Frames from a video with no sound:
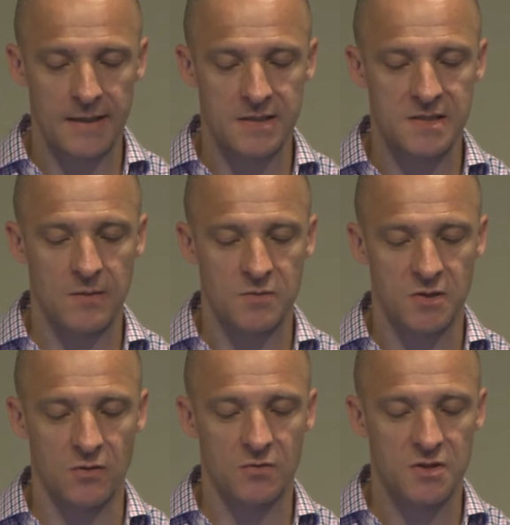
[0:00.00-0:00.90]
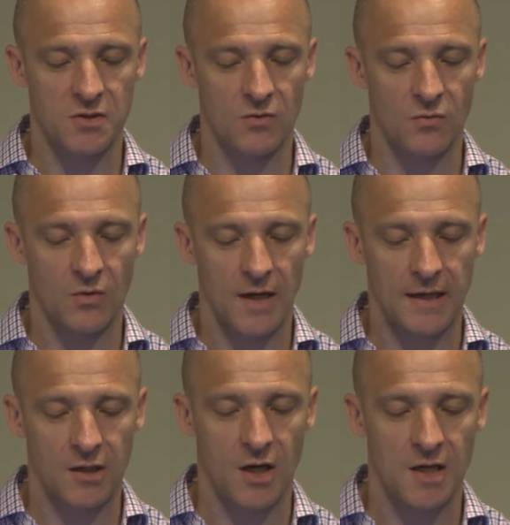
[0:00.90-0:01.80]
It seemed to, to uh,
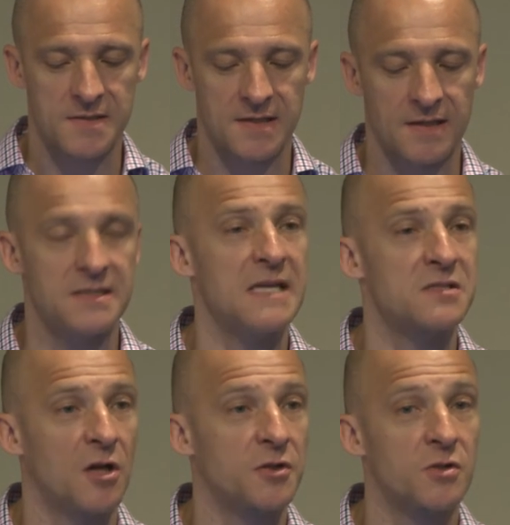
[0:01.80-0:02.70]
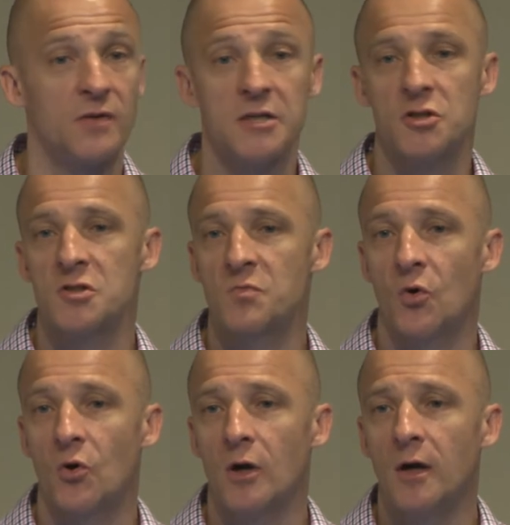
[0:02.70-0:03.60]
cause uh, taste alterations
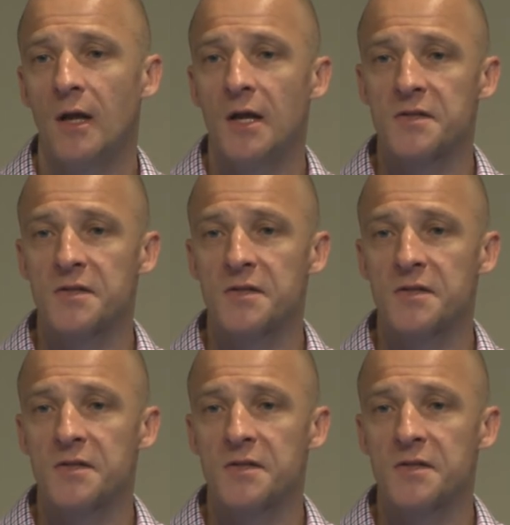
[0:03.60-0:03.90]
more.